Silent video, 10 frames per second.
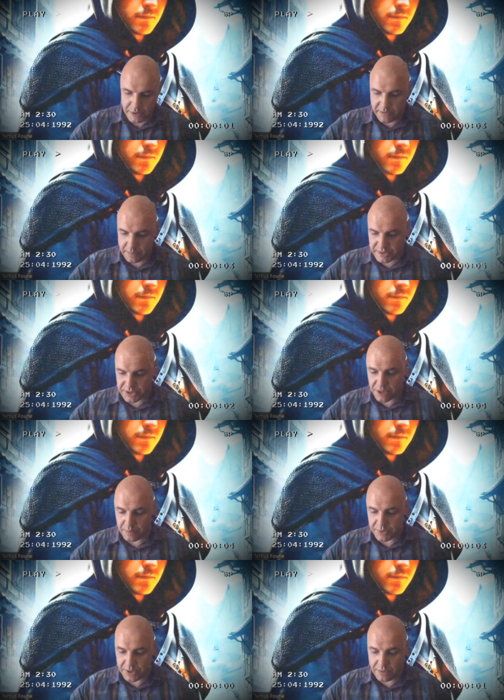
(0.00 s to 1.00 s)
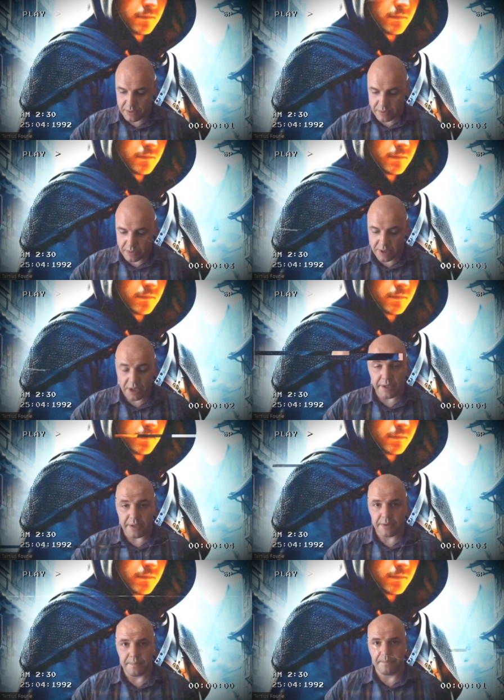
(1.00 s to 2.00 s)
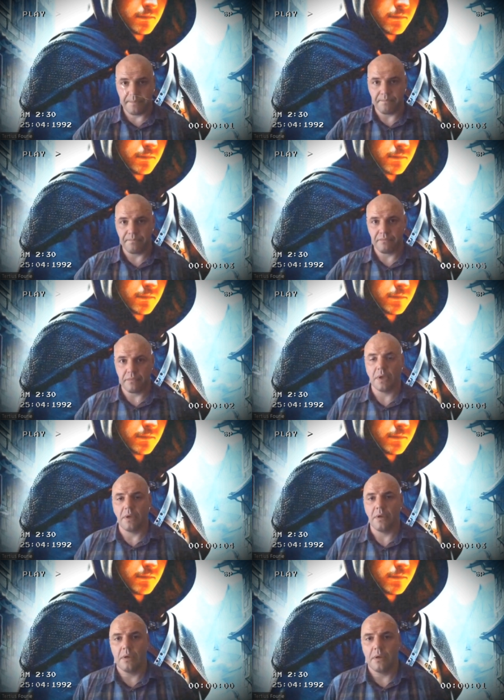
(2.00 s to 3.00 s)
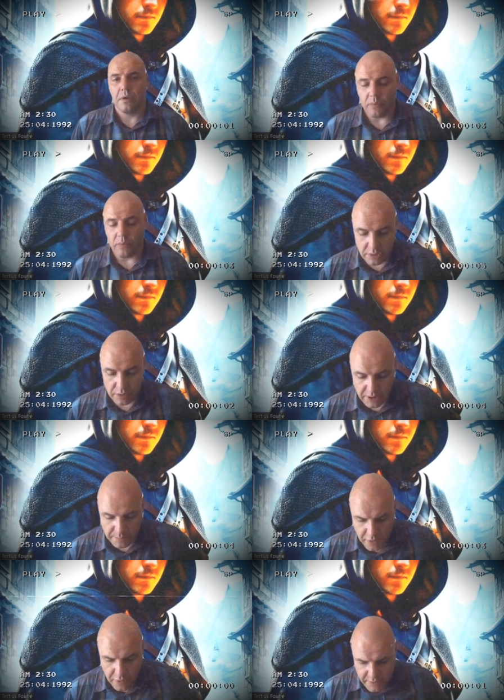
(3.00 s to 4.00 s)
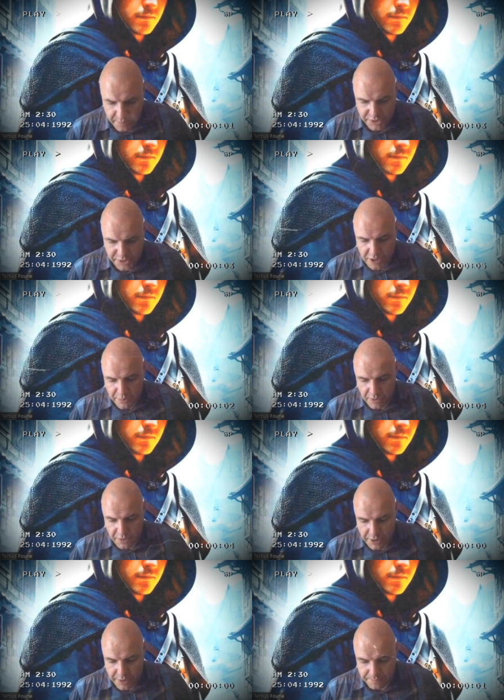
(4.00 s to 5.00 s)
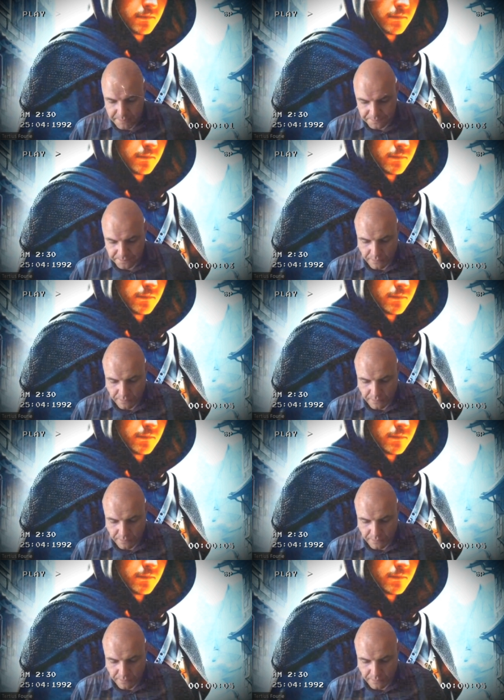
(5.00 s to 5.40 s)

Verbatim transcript: Proverbs chapter nine. When you look at Proverbs chapter nine,